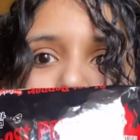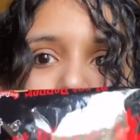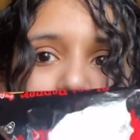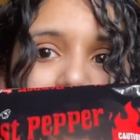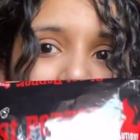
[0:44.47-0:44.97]

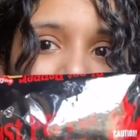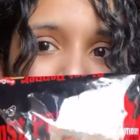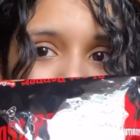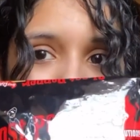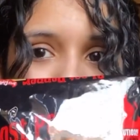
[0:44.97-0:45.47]
that is
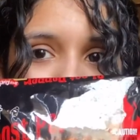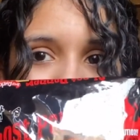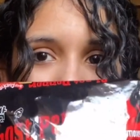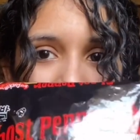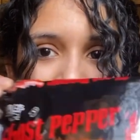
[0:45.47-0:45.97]
even more
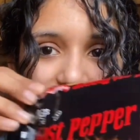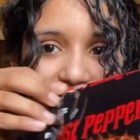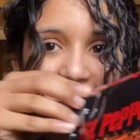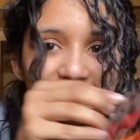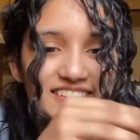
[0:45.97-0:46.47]
spicier
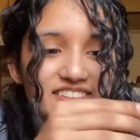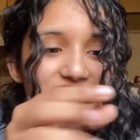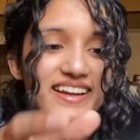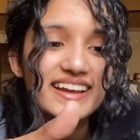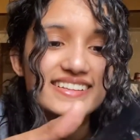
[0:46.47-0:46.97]
than the
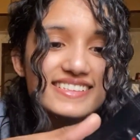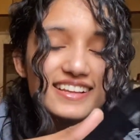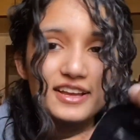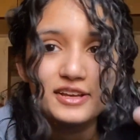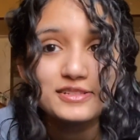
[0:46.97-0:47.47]
3x.
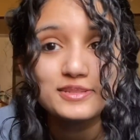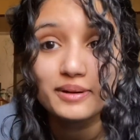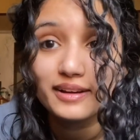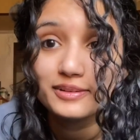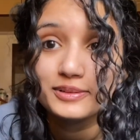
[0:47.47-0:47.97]
So
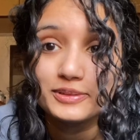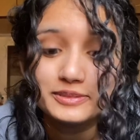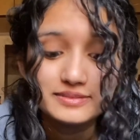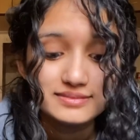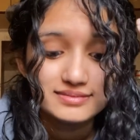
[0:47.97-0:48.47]
I don't know.